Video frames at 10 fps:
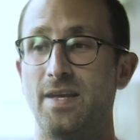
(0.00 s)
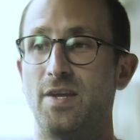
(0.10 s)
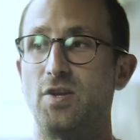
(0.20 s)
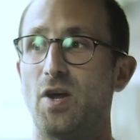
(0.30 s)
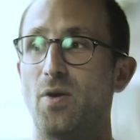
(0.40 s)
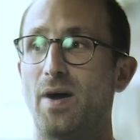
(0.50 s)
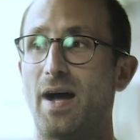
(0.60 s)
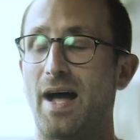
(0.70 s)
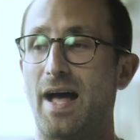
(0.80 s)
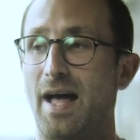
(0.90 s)
you know,
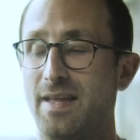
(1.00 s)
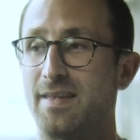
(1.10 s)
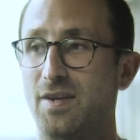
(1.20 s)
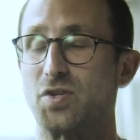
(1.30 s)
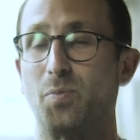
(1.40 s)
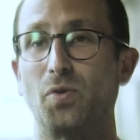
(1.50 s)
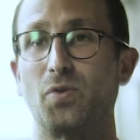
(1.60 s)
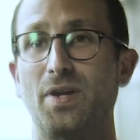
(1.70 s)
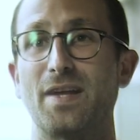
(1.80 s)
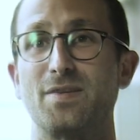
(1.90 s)
I think someone
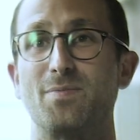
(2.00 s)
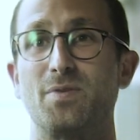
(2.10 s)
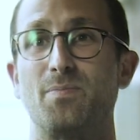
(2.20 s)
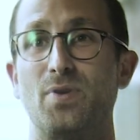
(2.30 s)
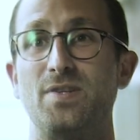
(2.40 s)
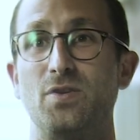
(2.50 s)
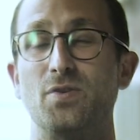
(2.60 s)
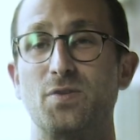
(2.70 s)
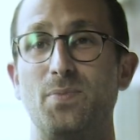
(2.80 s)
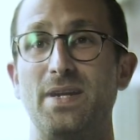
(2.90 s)
could get up to pretty
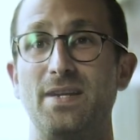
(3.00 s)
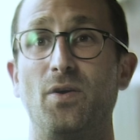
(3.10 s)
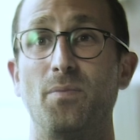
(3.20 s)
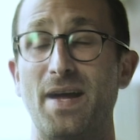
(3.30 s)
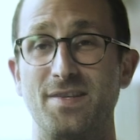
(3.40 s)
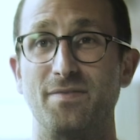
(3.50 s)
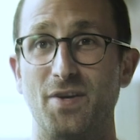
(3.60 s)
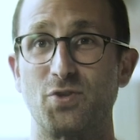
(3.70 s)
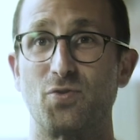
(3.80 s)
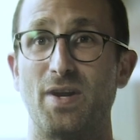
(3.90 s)
good speed on
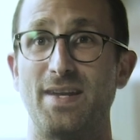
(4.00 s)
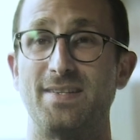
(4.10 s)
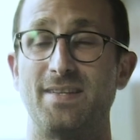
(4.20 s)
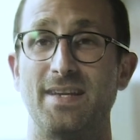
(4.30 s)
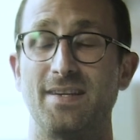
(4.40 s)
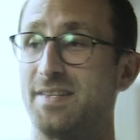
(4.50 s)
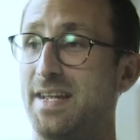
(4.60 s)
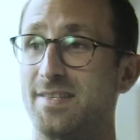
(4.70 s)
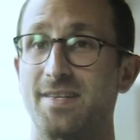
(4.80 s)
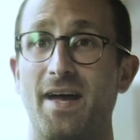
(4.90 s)
metaverse related things
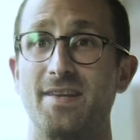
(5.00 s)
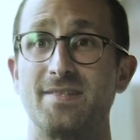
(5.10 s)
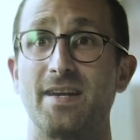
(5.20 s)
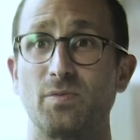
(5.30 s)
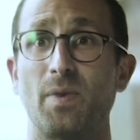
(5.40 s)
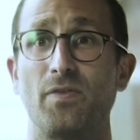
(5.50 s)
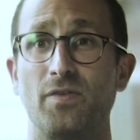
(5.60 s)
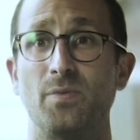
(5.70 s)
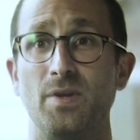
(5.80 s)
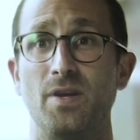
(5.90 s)
inside six months
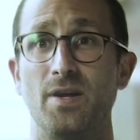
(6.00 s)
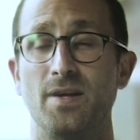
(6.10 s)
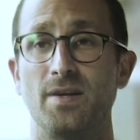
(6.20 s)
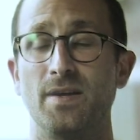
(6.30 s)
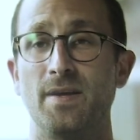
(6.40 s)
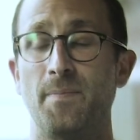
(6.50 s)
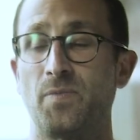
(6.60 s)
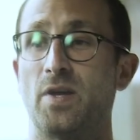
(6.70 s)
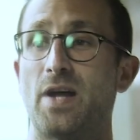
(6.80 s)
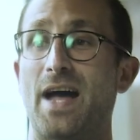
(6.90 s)
to a year
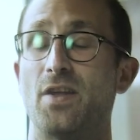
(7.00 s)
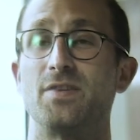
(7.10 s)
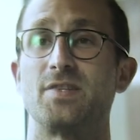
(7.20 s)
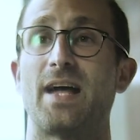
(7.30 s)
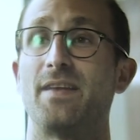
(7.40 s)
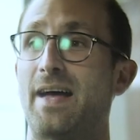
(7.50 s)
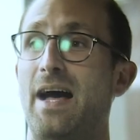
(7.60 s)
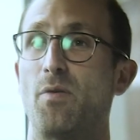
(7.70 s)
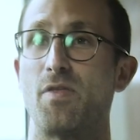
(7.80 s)
and understand how